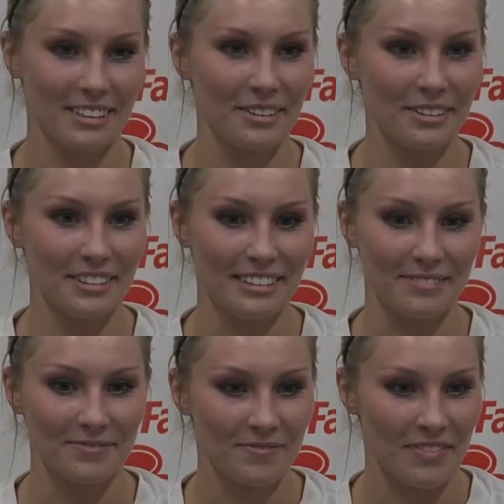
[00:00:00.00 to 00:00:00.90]
cool, and,
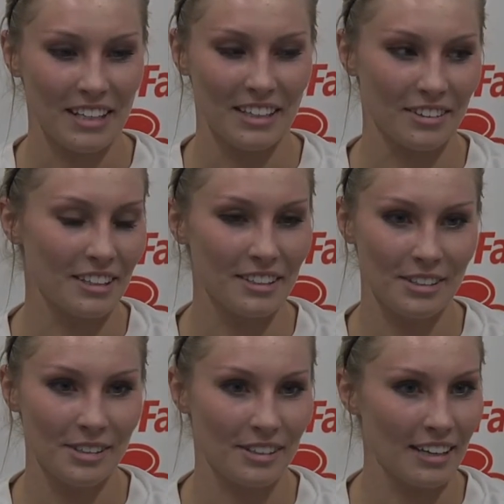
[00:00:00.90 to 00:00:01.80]
you know,
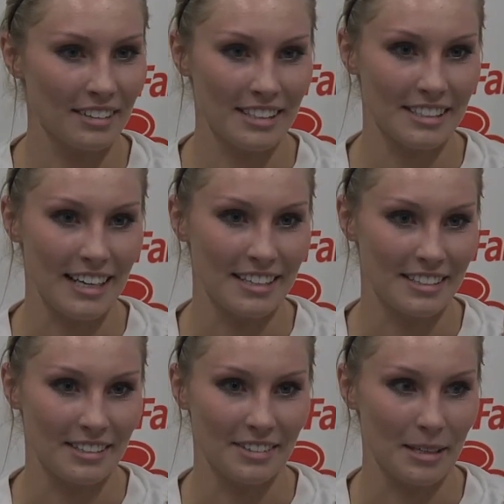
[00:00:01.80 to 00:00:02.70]
couldn't do it without these
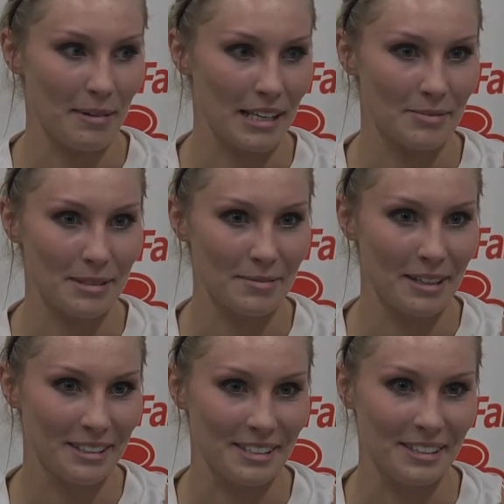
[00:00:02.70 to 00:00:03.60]
guys. You know, they passed me the
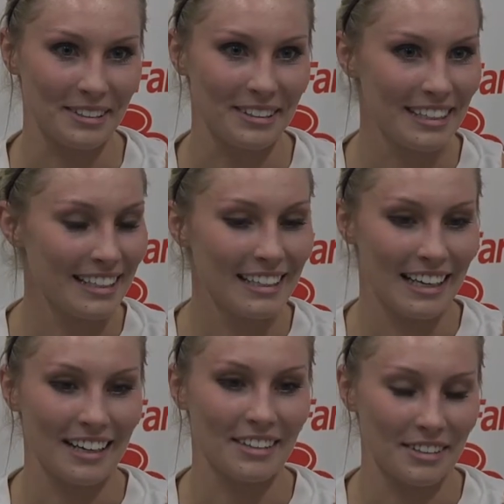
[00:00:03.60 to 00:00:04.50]
ball, so
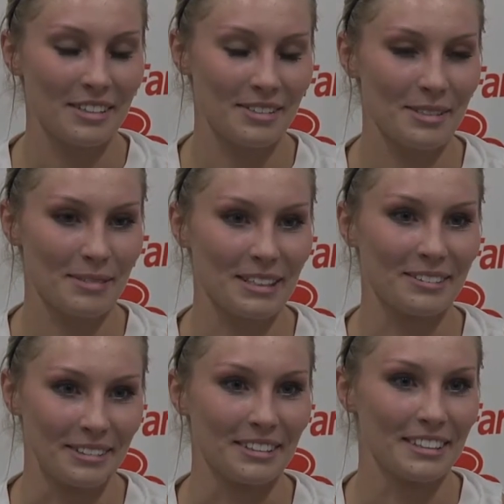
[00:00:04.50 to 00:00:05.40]
I don't know, it was pretty
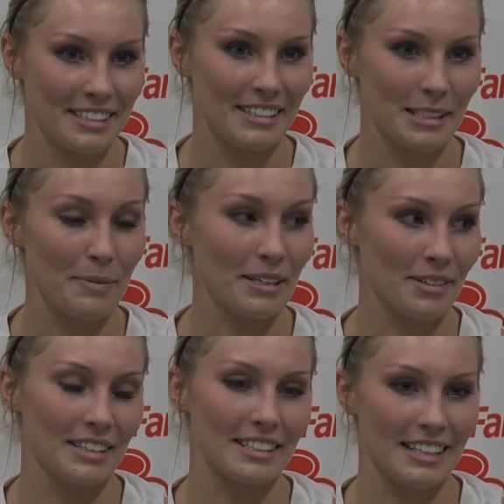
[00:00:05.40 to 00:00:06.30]
cool to spend
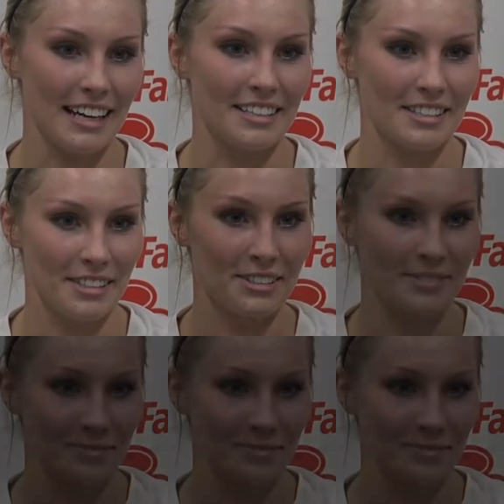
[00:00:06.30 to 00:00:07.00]
it with these guys too.